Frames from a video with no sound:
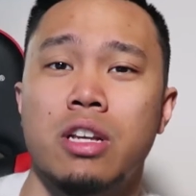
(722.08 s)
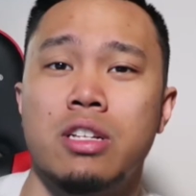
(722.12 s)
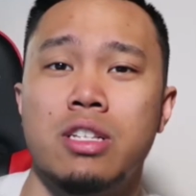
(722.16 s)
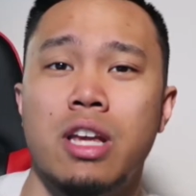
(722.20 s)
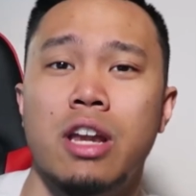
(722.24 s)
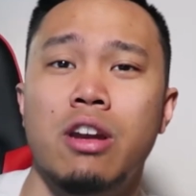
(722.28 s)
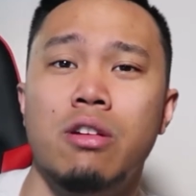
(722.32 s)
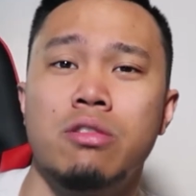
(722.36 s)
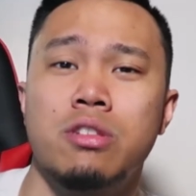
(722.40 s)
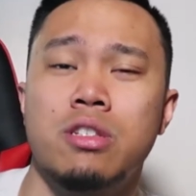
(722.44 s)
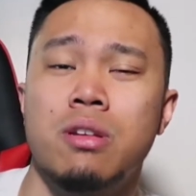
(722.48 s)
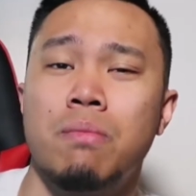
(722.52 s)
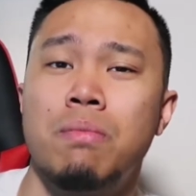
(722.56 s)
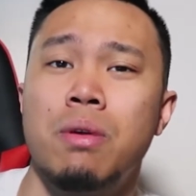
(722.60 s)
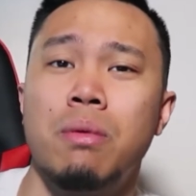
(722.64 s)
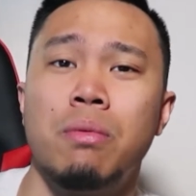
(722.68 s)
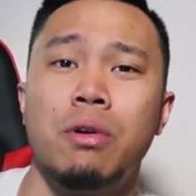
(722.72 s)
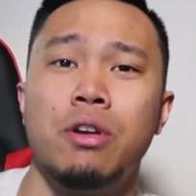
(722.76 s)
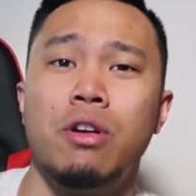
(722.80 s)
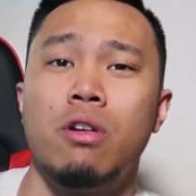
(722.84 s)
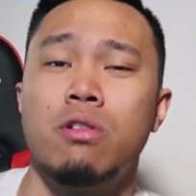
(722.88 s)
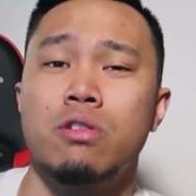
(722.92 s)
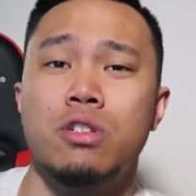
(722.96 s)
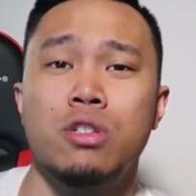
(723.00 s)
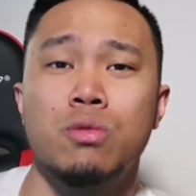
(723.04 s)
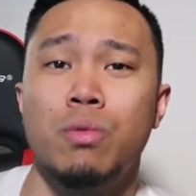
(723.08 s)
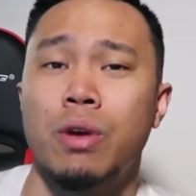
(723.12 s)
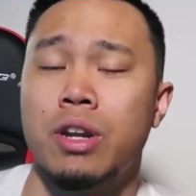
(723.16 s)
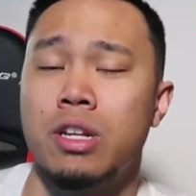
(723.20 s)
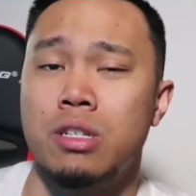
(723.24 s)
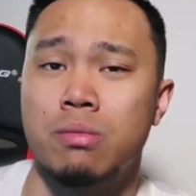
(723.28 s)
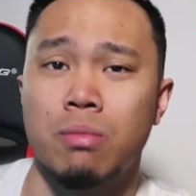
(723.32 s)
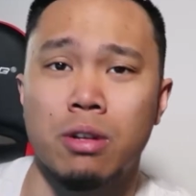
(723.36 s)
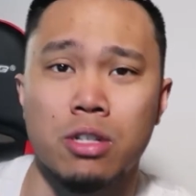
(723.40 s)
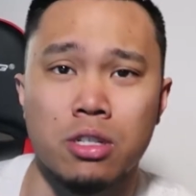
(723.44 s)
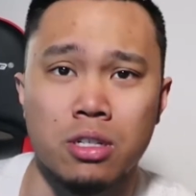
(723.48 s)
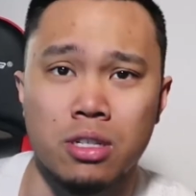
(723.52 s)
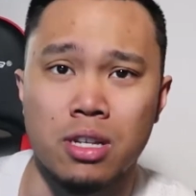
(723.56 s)
because I know some people don't sweat
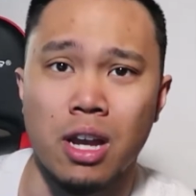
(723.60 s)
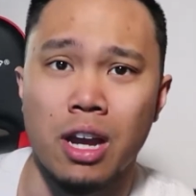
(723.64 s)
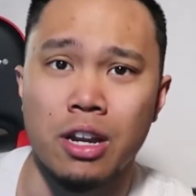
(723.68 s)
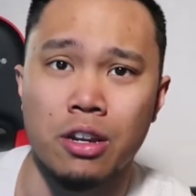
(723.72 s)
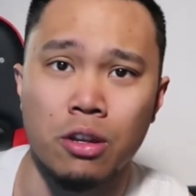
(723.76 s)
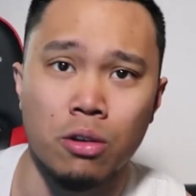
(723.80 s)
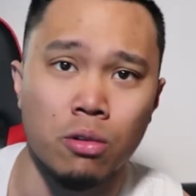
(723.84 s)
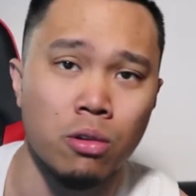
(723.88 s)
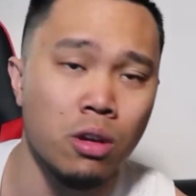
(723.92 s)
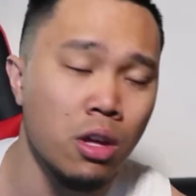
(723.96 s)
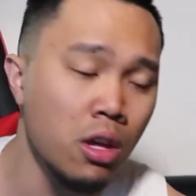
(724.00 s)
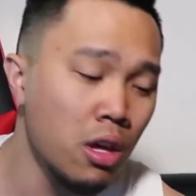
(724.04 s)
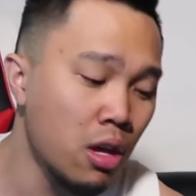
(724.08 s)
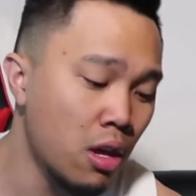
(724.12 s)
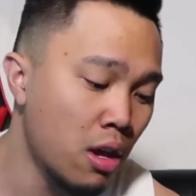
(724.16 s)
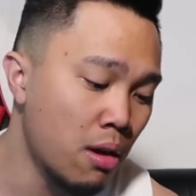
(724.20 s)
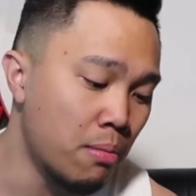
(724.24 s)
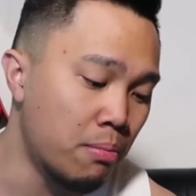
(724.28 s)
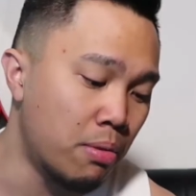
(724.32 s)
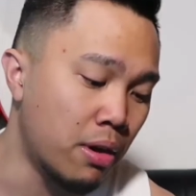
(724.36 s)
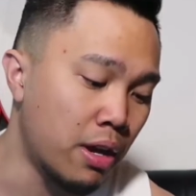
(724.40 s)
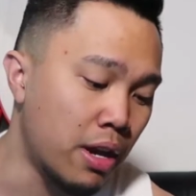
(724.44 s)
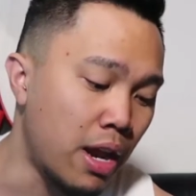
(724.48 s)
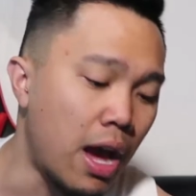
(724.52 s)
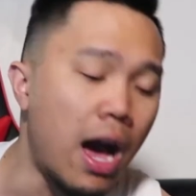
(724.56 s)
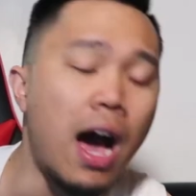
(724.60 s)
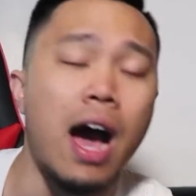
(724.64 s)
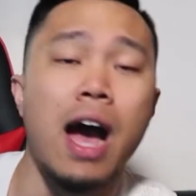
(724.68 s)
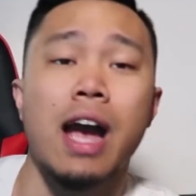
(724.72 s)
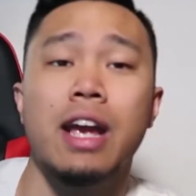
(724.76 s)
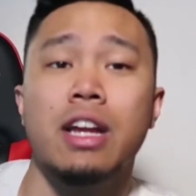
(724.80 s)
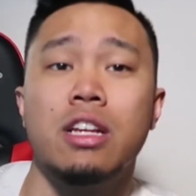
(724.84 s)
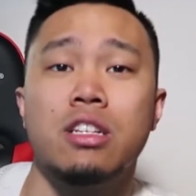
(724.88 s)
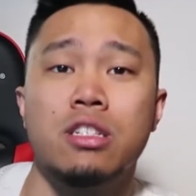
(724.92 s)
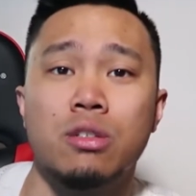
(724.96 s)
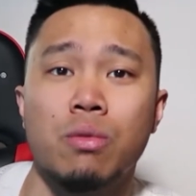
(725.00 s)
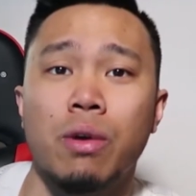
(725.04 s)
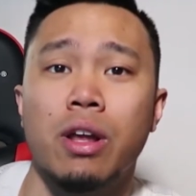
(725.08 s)
as much as I do, but I
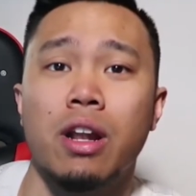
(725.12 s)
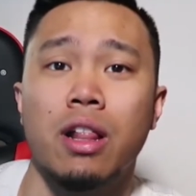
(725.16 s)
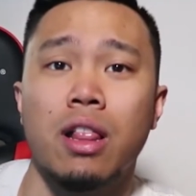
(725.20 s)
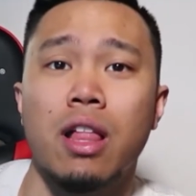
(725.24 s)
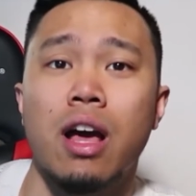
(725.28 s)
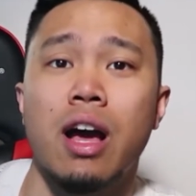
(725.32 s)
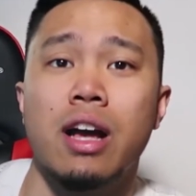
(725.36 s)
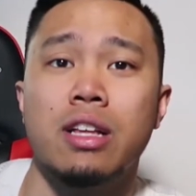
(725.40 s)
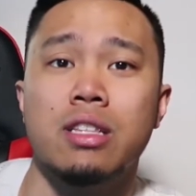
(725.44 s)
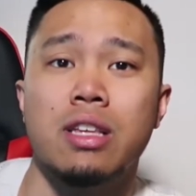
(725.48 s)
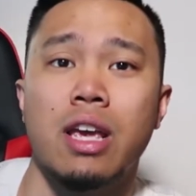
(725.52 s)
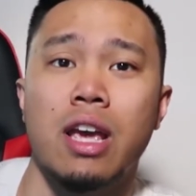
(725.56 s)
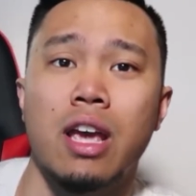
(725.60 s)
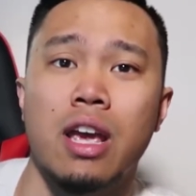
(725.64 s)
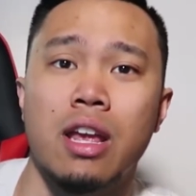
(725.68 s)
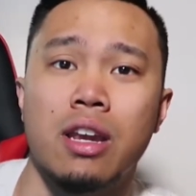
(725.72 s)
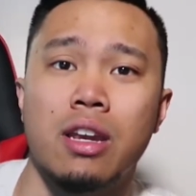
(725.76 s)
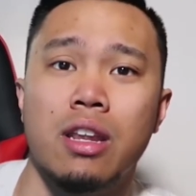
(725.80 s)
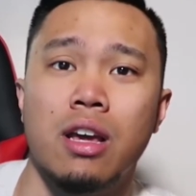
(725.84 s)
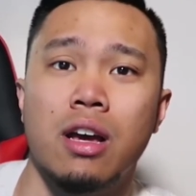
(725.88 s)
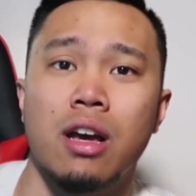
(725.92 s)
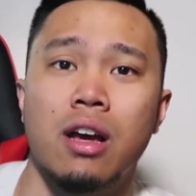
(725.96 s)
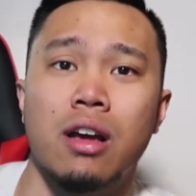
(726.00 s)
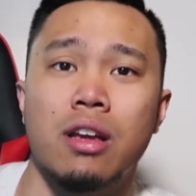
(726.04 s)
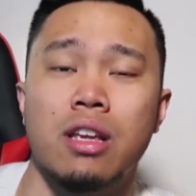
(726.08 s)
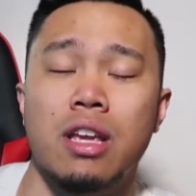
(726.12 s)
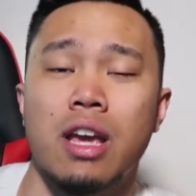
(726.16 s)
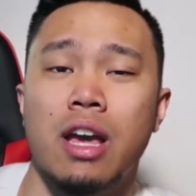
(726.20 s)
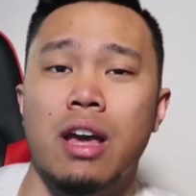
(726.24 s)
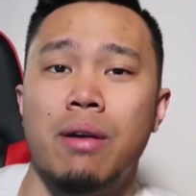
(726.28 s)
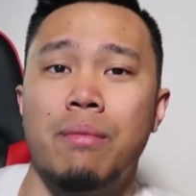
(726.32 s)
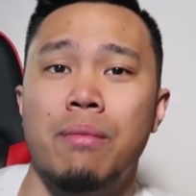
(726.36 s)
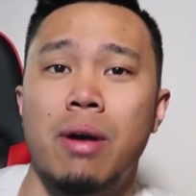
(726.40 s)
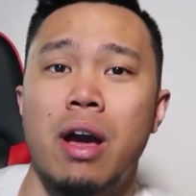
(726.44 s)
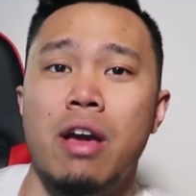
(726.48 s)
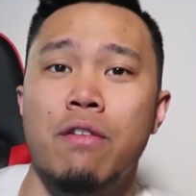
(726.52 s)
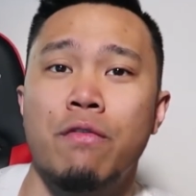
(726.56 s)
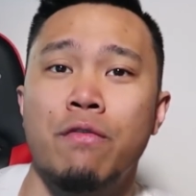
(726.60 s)
sweat a lot. And
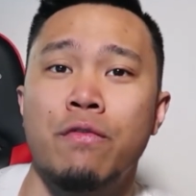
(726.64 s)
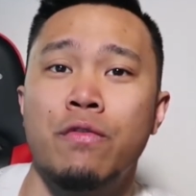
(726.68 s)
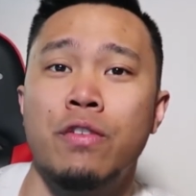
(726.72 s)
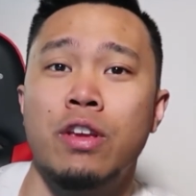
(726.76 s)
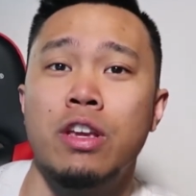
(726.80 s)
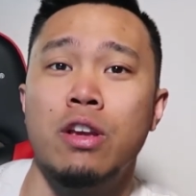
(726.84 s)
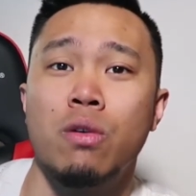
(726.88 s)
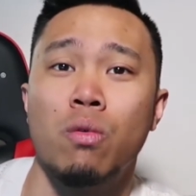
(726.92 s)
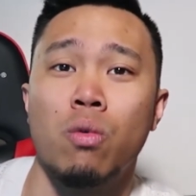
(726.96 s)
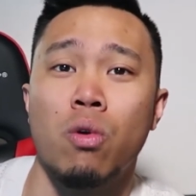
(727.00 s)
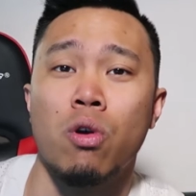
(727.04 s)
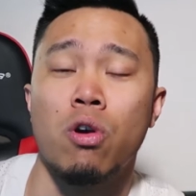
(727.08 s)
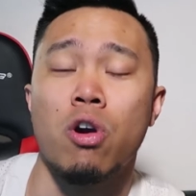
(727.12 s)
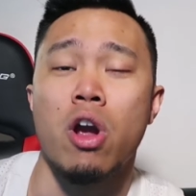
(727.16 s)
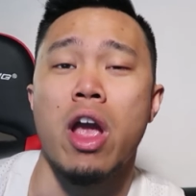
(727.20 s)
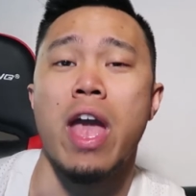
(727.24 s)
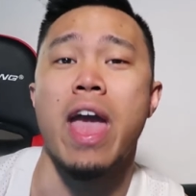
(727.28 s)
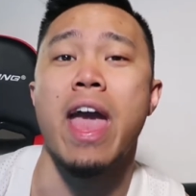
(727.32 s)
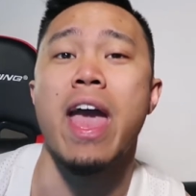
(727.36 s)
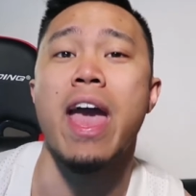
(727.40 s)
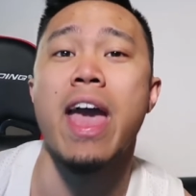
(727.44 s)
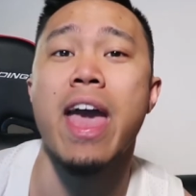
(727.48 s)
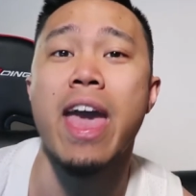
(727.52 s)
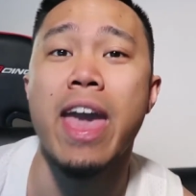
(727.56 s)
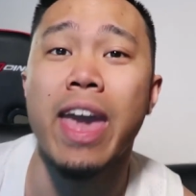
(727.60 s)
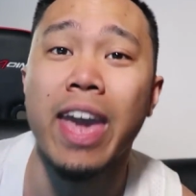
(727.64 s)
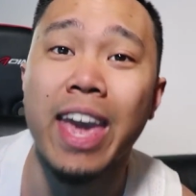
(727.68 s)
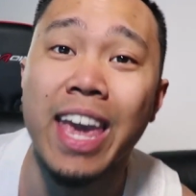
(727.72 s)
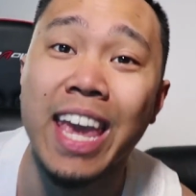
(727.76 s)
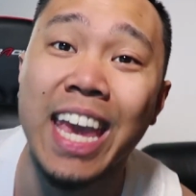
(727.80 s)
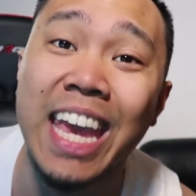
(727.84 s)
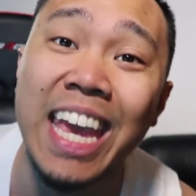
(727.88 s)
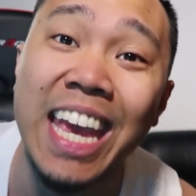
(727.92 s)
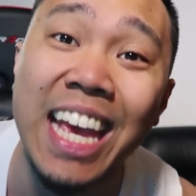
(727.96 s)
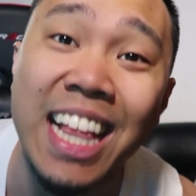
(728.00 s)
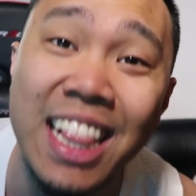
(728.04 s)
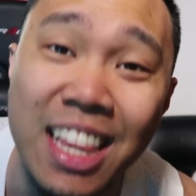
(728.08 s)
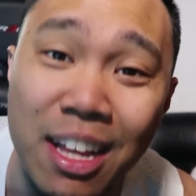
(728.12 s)
yeah, my feet were
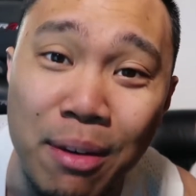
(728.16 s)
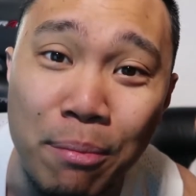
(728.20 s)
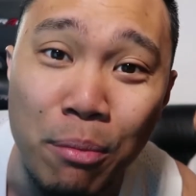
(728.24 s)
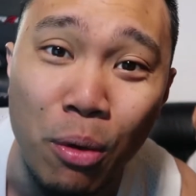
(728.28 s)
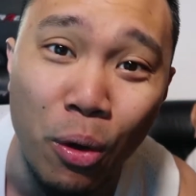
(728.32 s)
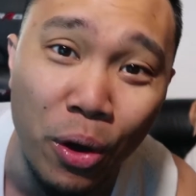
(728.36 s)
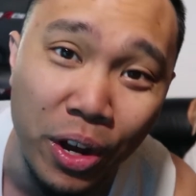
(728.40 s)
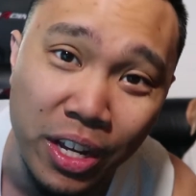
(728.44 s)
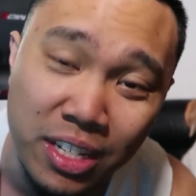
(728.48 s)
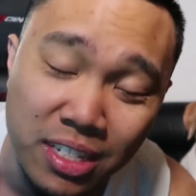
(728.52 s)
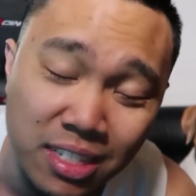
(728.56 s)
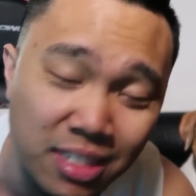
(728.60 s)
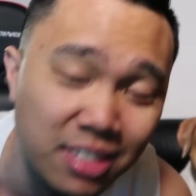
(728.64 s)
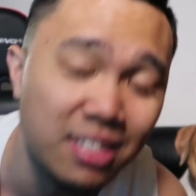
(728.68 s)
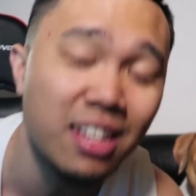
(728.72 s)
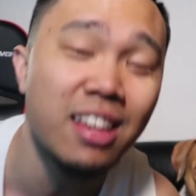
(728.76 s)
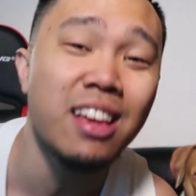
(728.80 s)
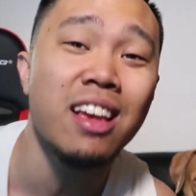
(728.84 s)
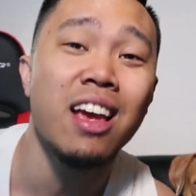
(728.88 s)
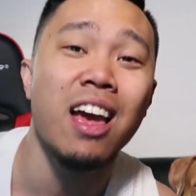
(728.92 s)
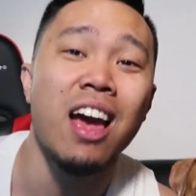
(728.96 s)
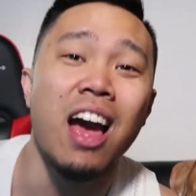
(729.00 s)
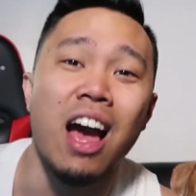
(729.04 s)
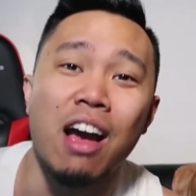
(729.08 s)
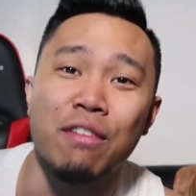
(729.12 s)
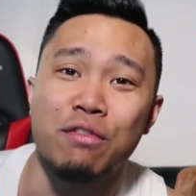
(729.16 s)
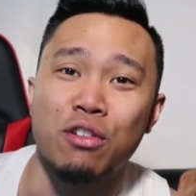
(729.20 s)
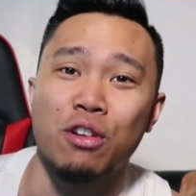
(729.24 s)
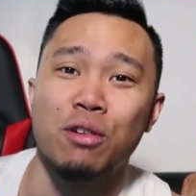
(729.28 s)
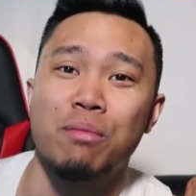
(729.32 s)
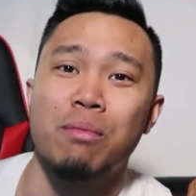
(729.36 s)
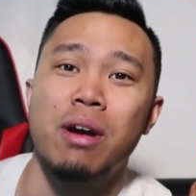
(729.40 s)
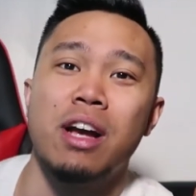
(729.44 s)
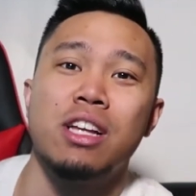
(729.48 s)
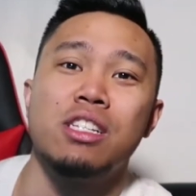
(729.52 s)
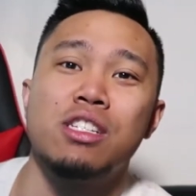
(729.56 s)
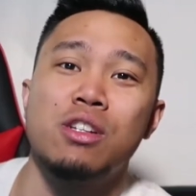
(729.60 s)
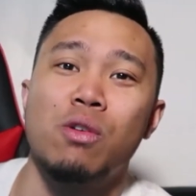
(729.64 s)
hella moist after
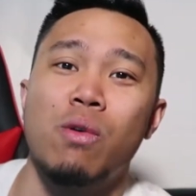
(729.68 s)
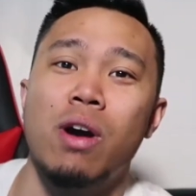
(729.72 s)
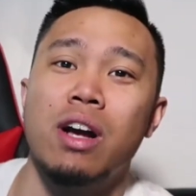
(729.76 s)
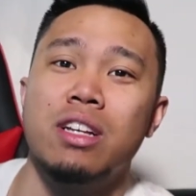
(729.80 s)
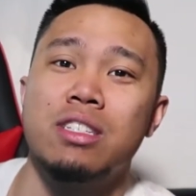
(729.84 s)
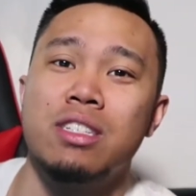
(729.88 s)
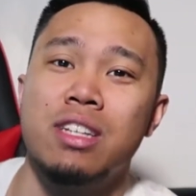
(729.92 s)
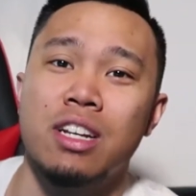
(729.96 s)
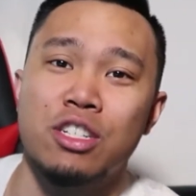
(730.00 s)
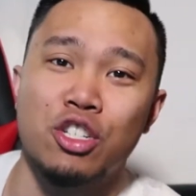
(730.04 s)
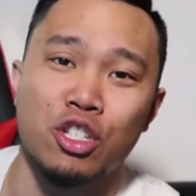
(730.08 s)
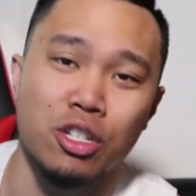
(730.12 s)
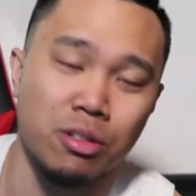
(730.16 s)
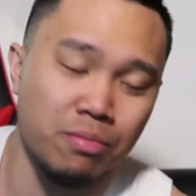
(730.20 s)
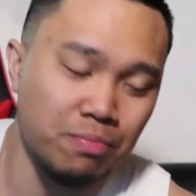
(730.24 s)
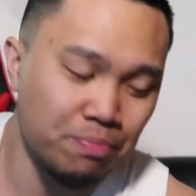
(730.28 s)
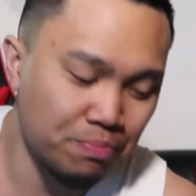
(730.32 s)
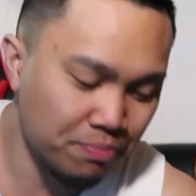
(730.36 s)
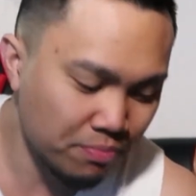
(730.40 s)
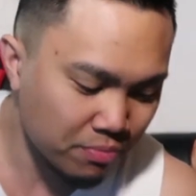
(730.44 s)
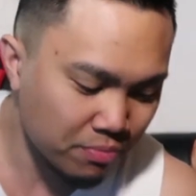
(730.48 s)
my squat session.